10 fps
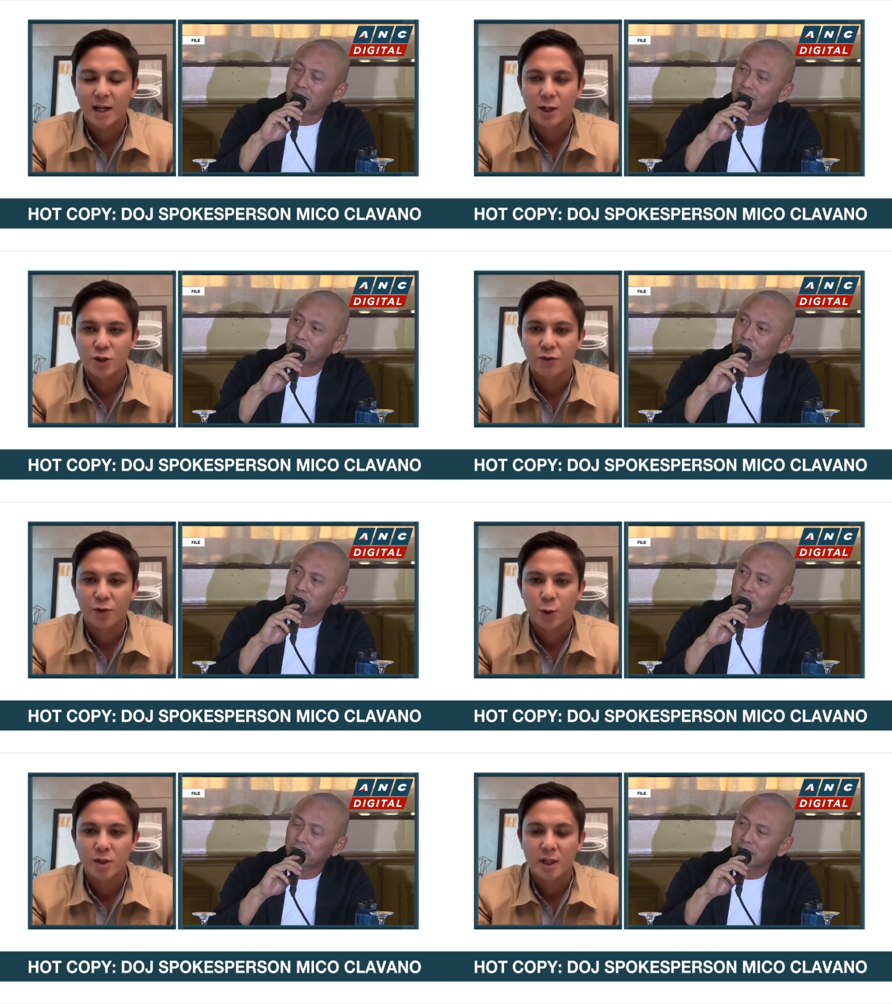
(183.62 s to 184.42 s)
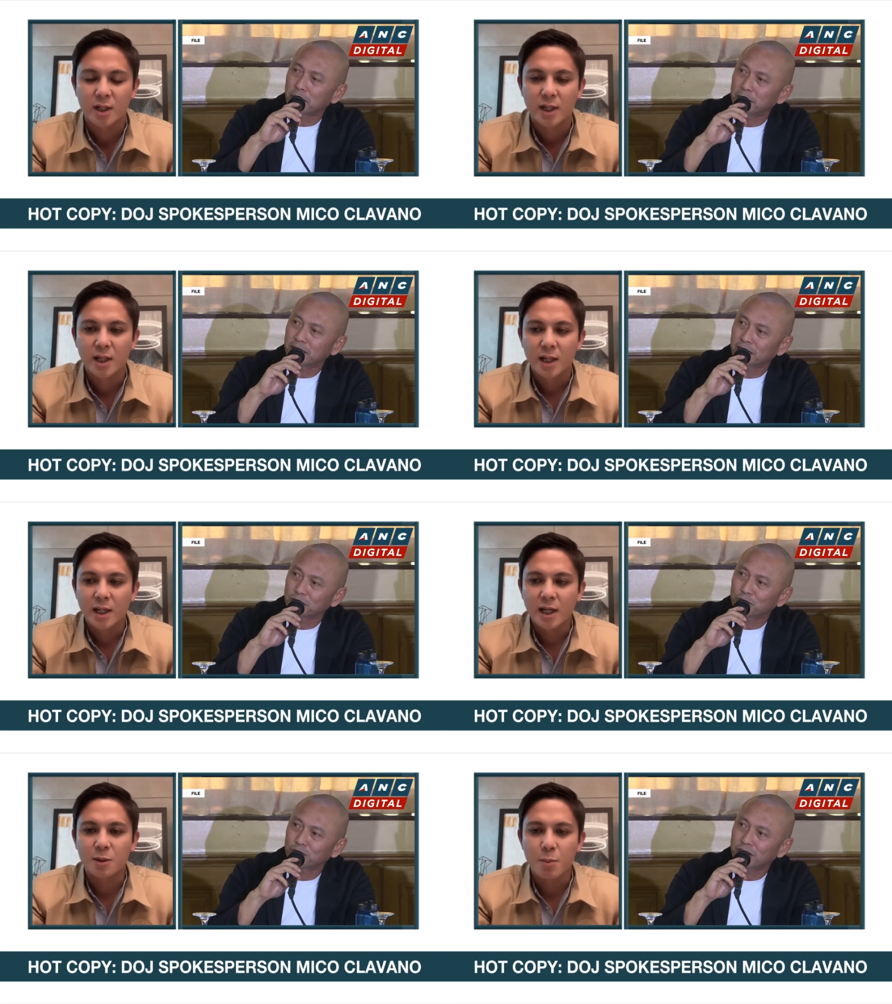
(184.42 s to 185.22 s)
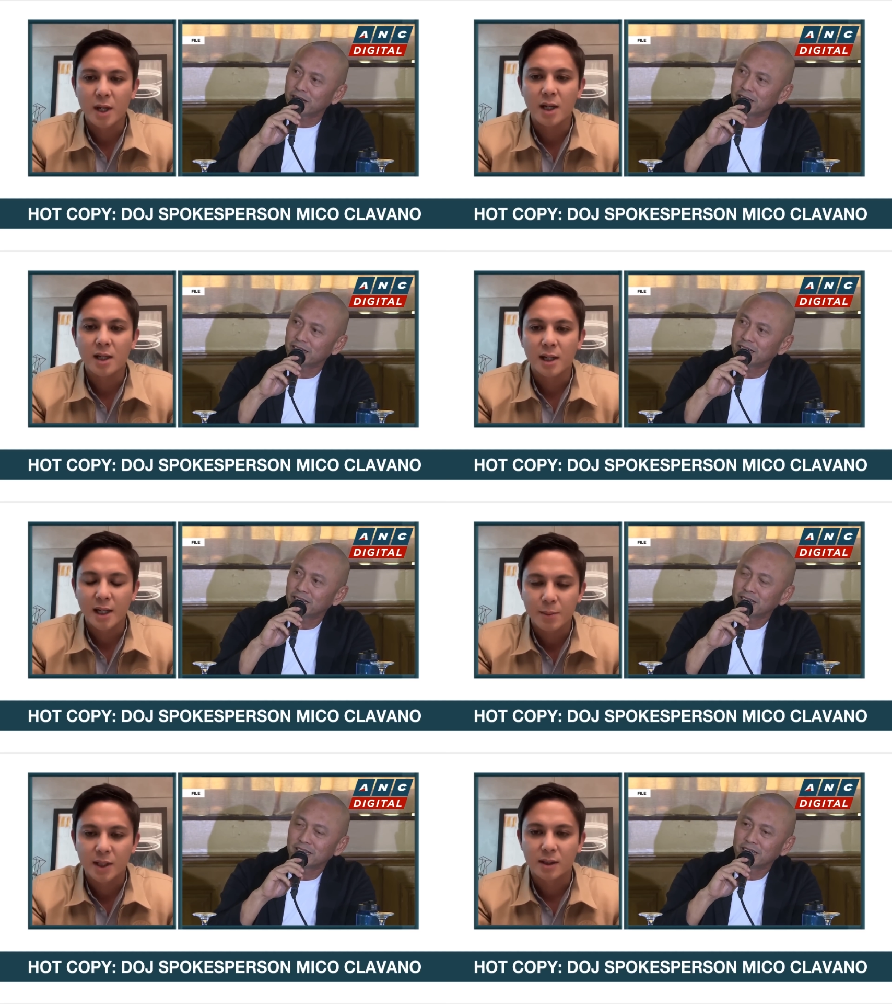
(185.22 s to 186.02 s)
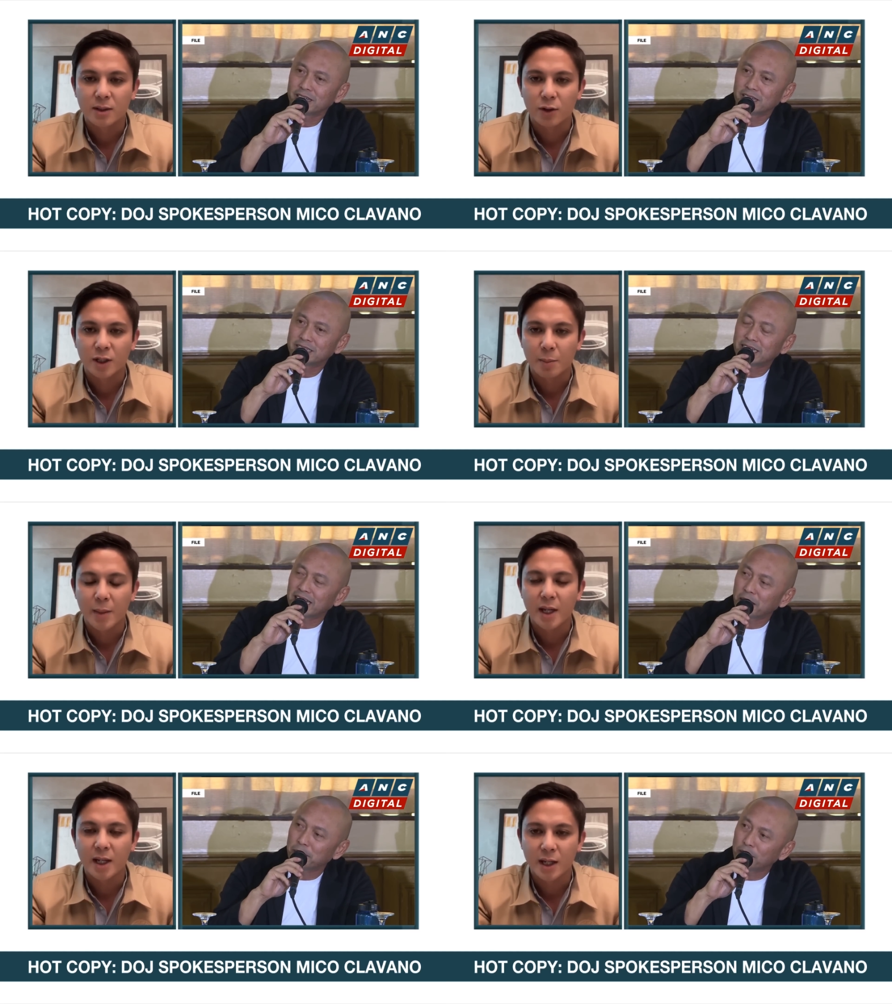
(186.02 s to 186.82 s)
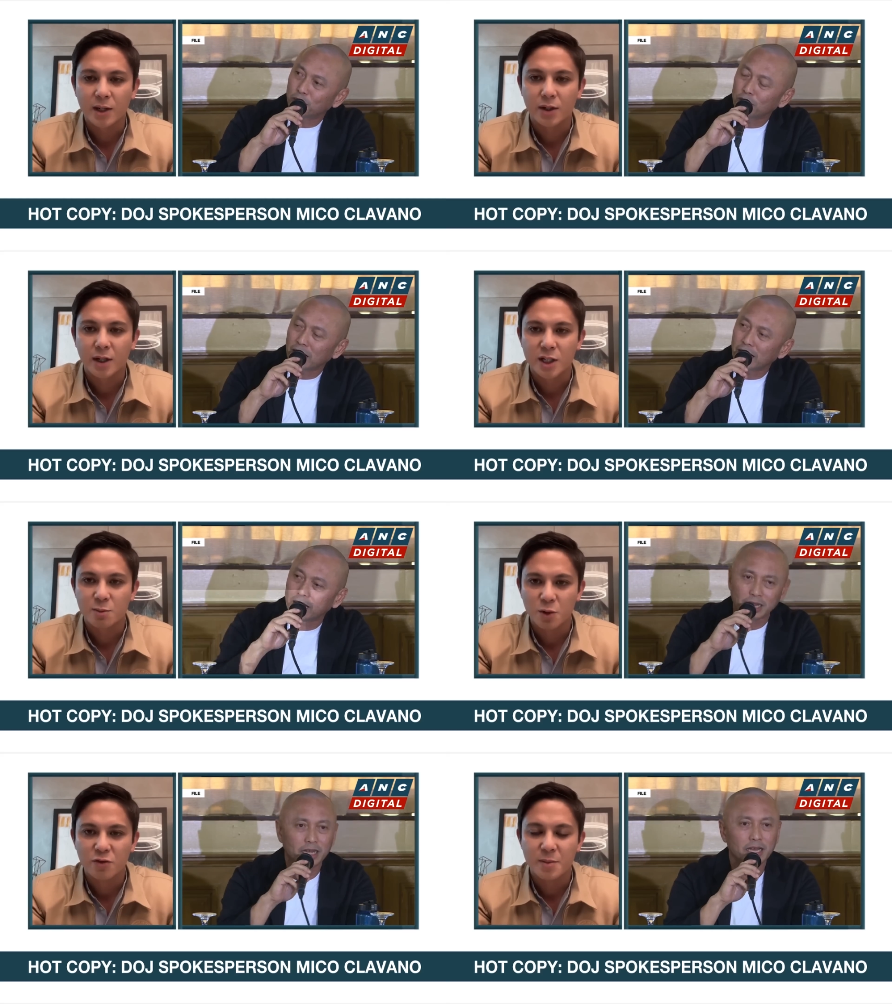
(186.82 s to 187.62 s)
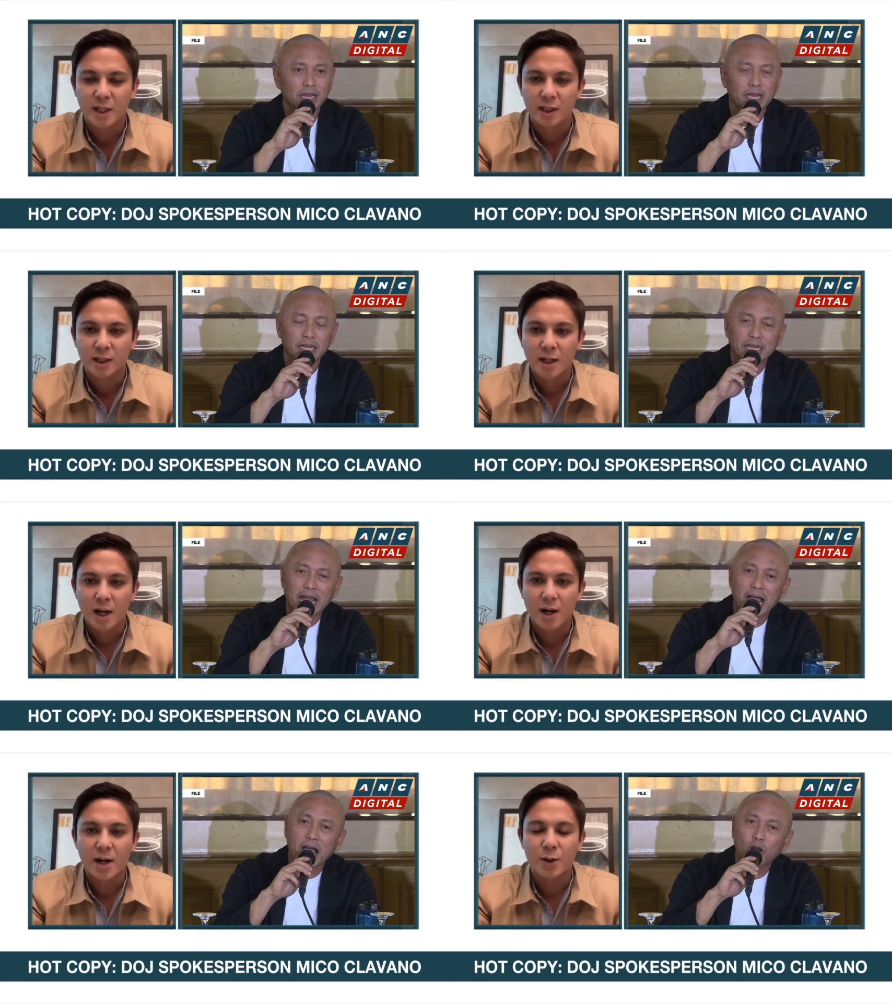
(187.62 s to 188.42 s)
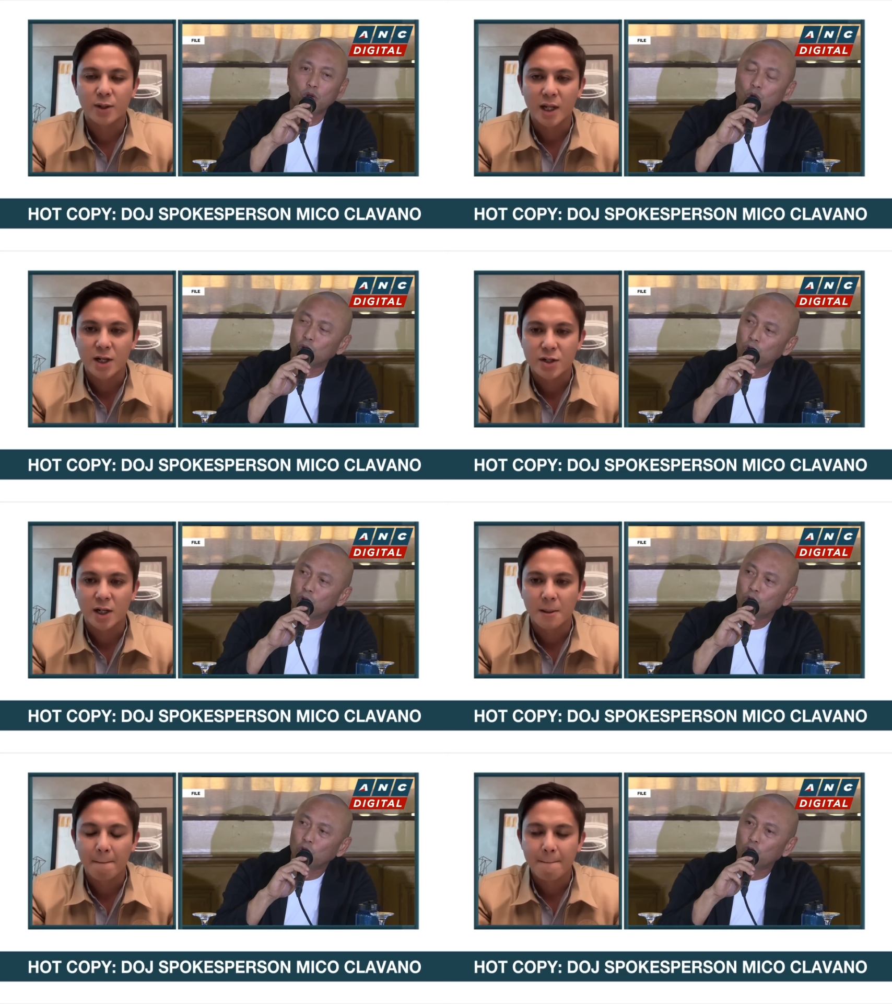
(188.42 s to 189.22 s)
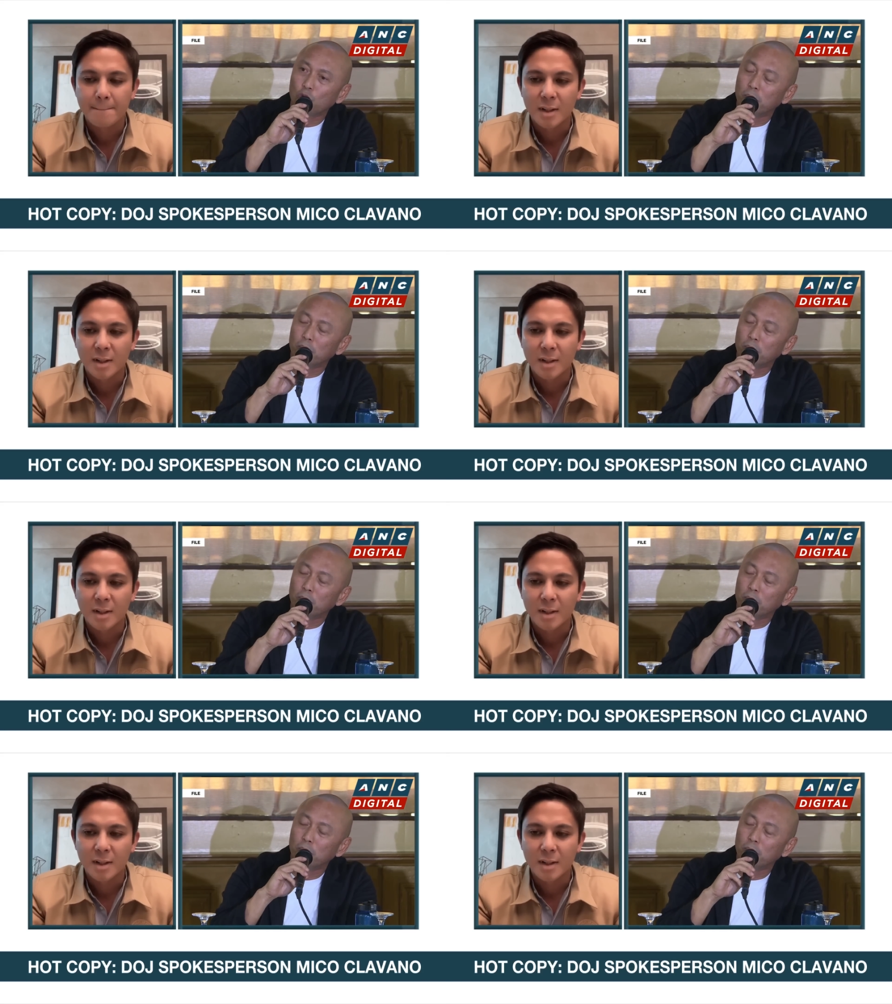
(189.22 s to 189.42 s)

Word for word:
Speaker 1: accounts are frozen, it may limit or it may hinder his movement around Asia.